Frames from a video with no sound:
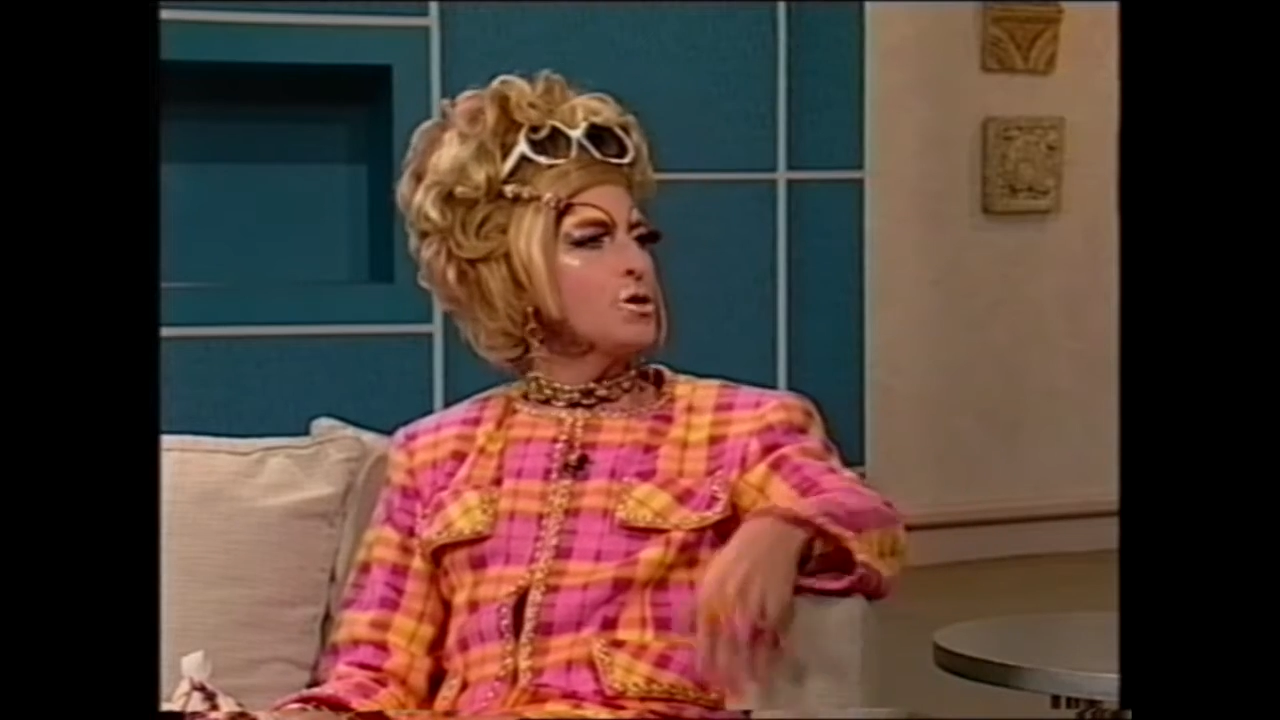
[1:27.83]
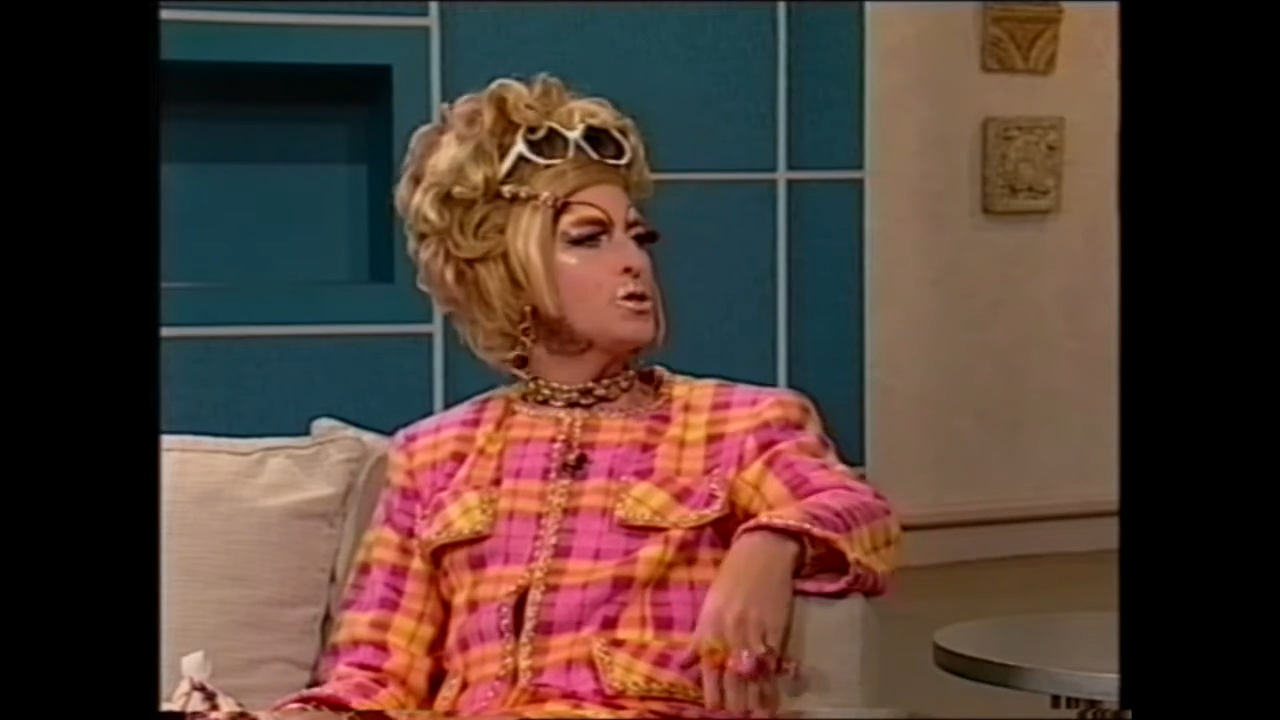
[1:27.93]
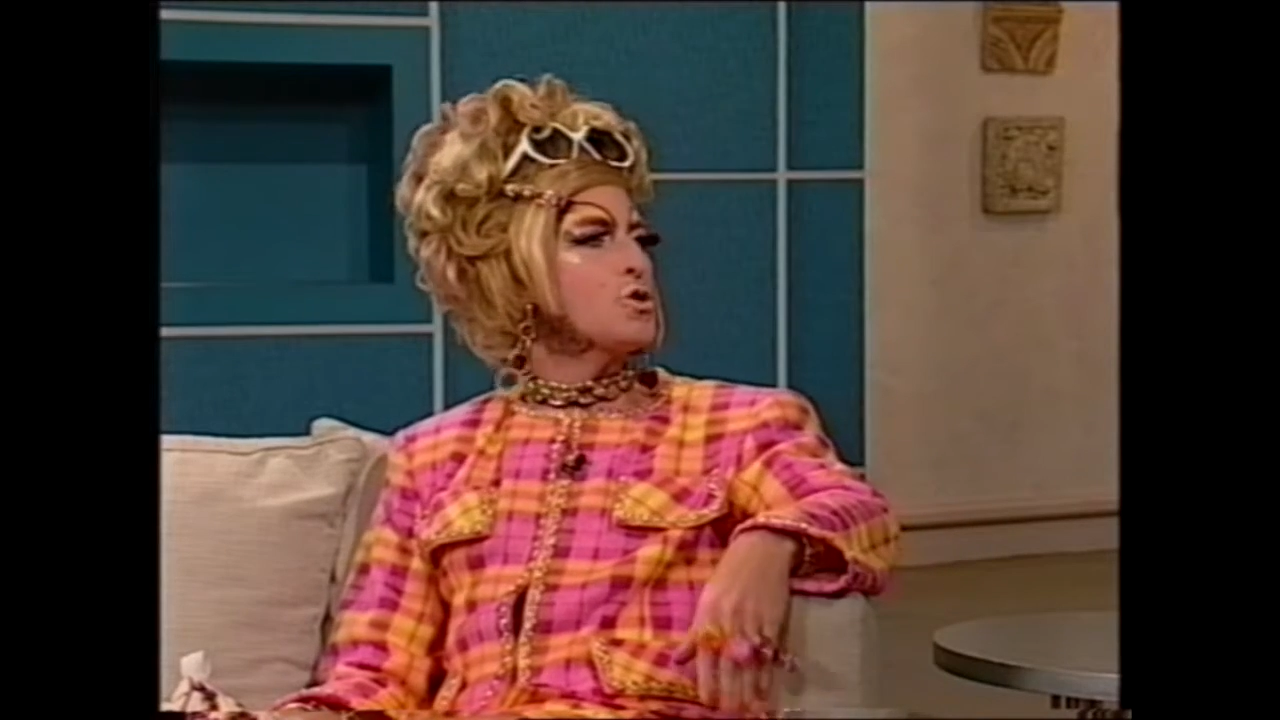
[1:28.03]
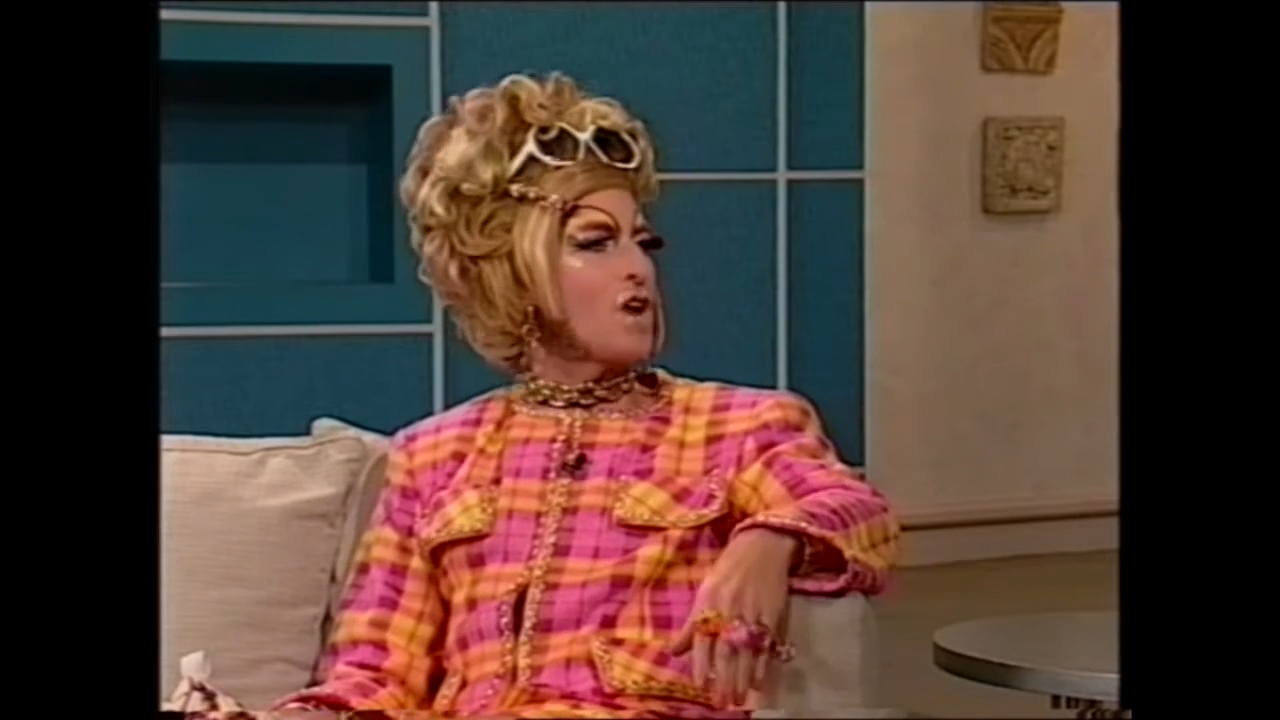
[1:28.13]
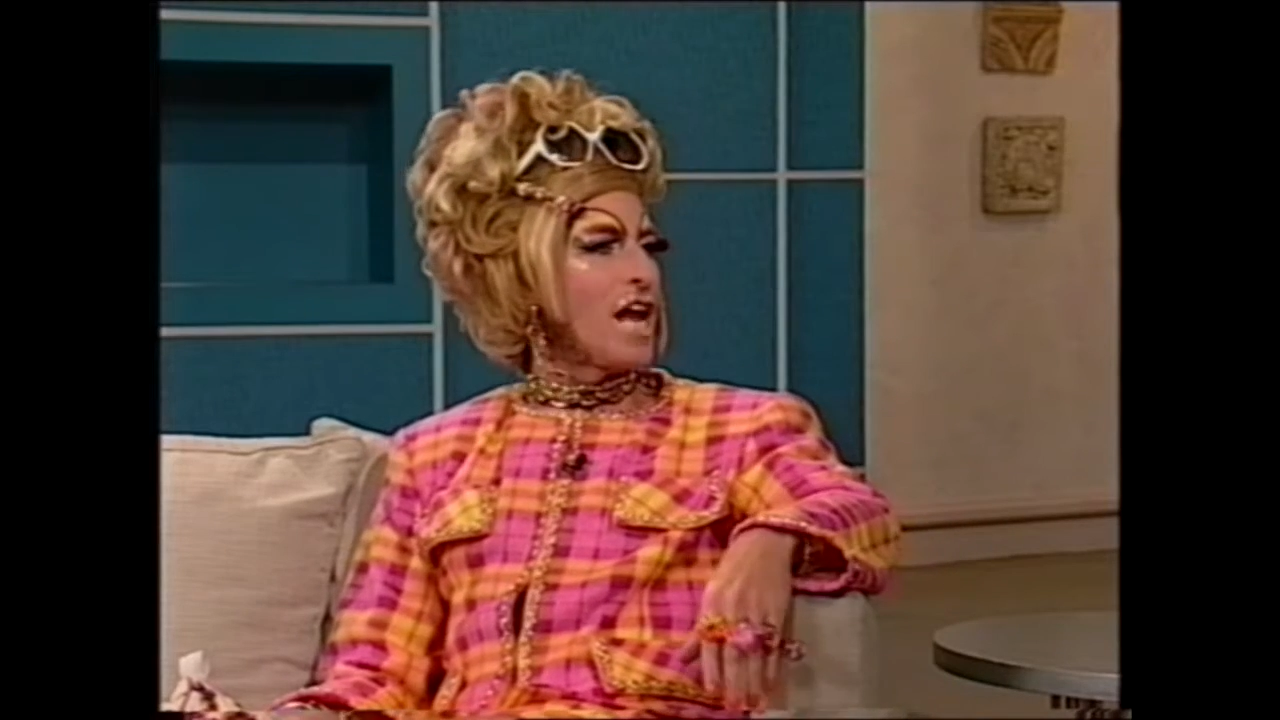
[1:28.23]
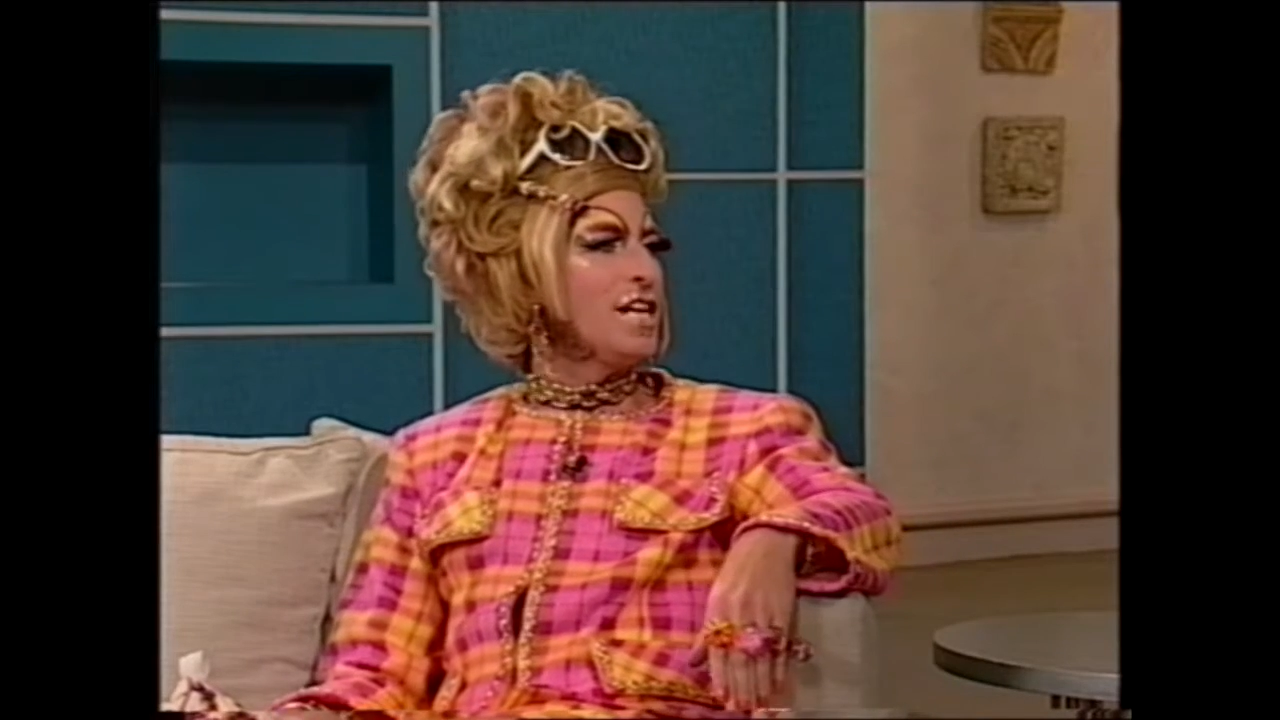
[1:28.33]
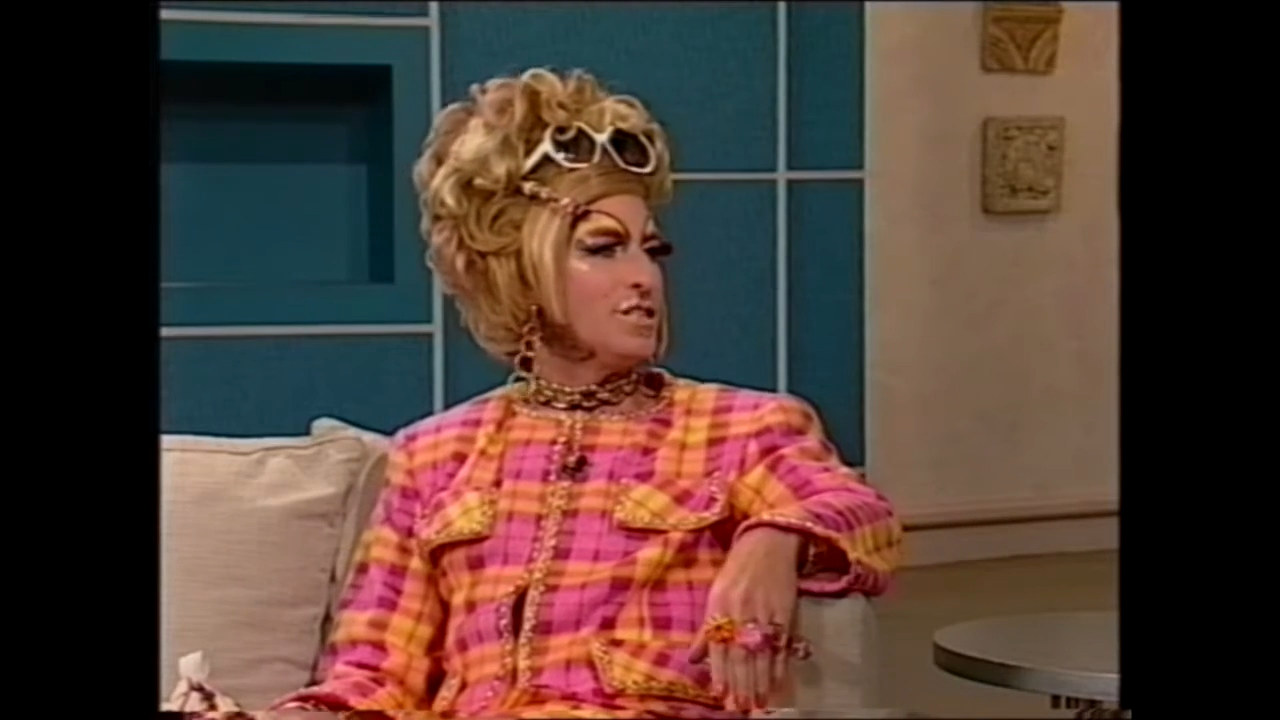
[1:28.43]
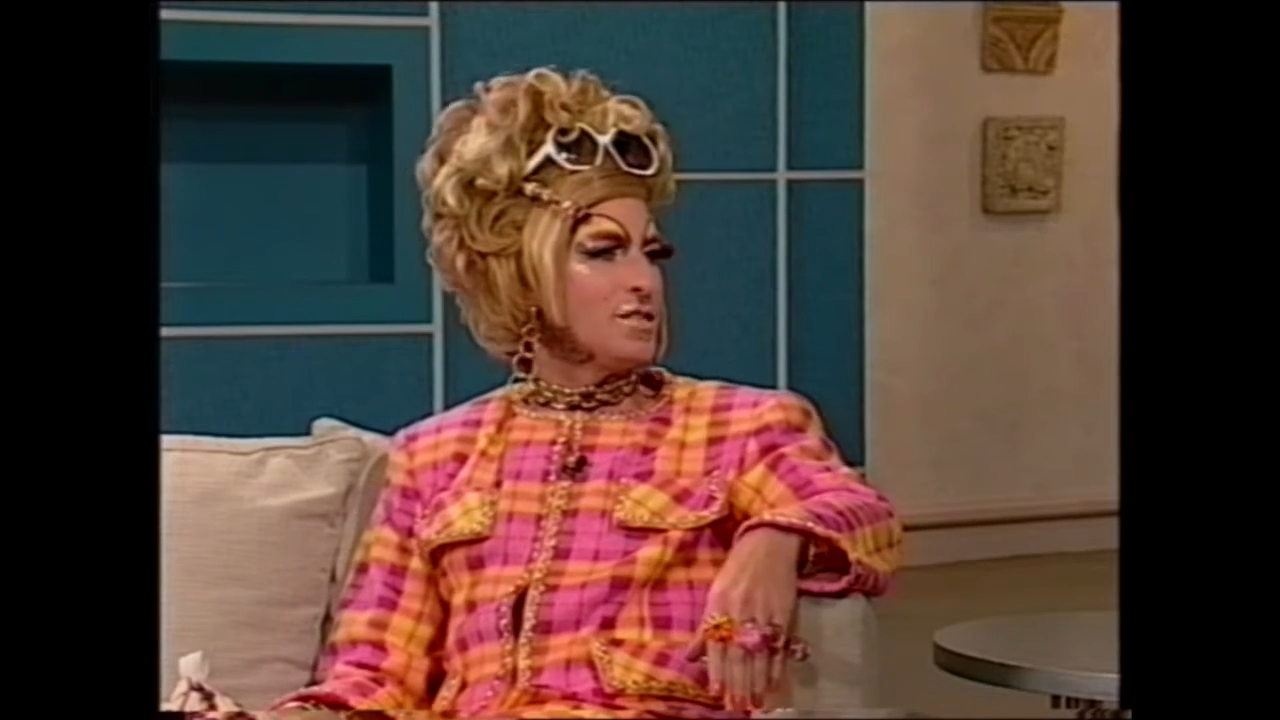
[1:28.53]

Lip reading: Australians.